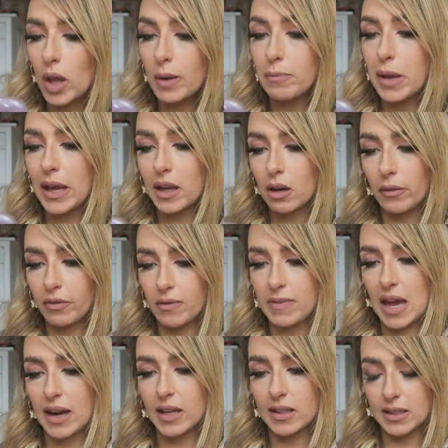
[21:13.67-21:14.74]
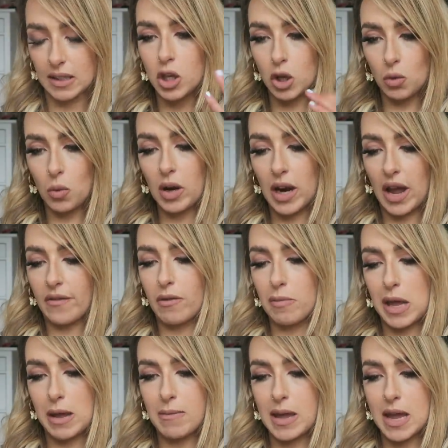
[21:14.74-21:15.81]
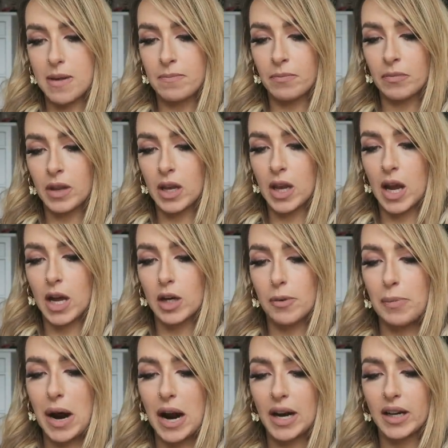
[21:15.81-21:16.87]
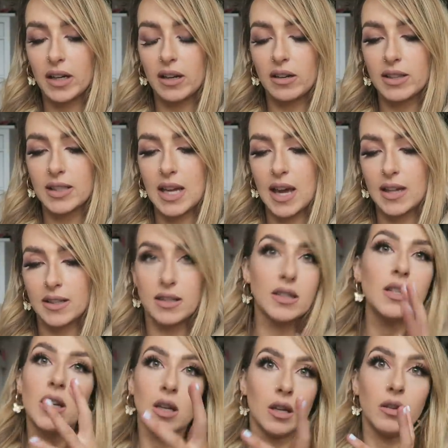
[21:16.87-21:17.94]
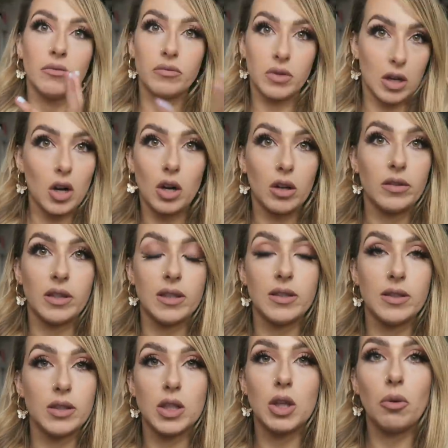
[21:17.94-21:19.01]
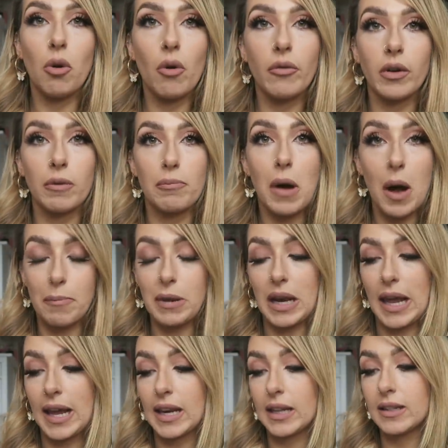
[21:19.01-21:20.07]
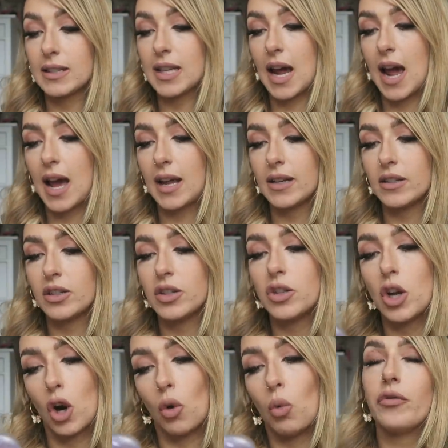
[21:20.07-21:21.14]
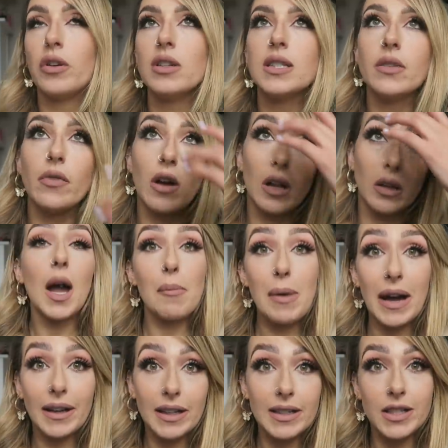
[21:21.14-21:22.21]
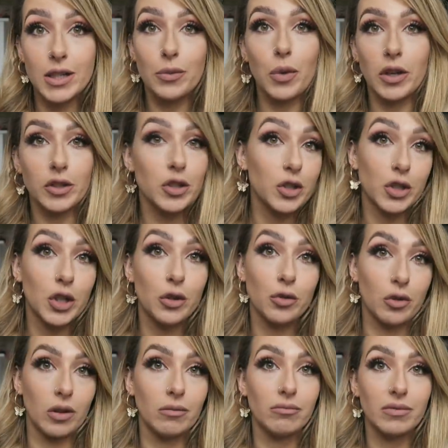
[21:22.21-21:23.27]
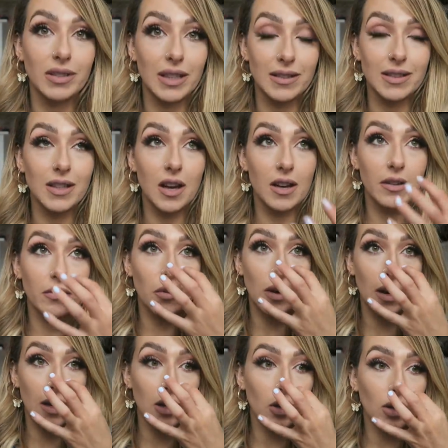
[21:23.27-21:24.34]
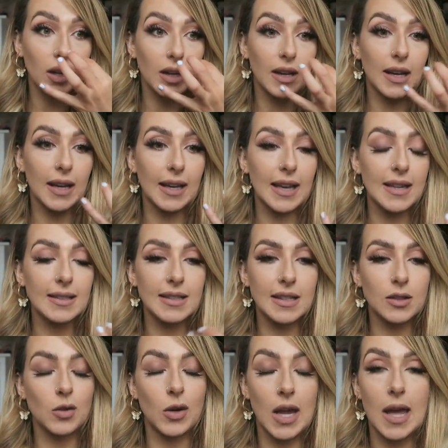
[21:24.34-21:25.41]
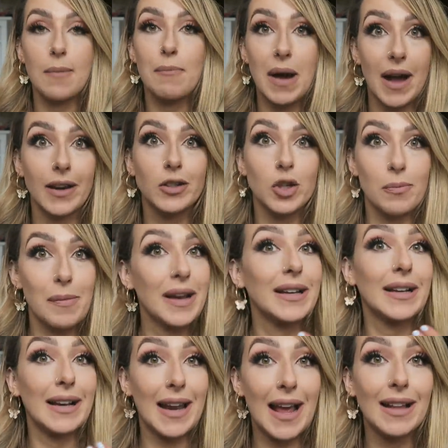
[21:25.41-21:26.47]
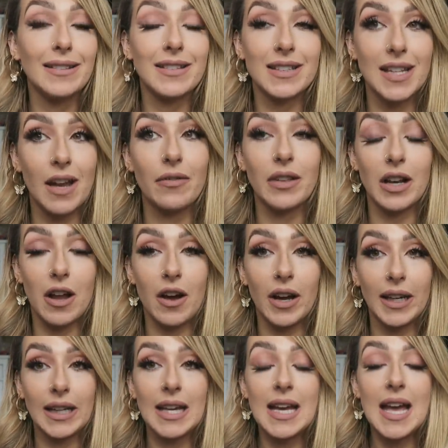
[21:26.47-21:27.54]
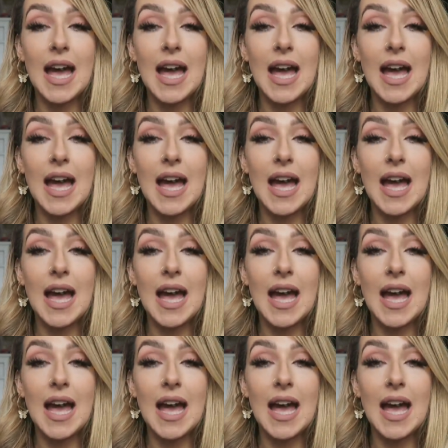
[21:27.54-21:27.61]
What I'm picking up from that is you want to have a baby and your partner says, the earth is too overpopulated and no. First of how badly do you want children? That's kind of what I look at it. Like, is this going to impact your mental health down the line?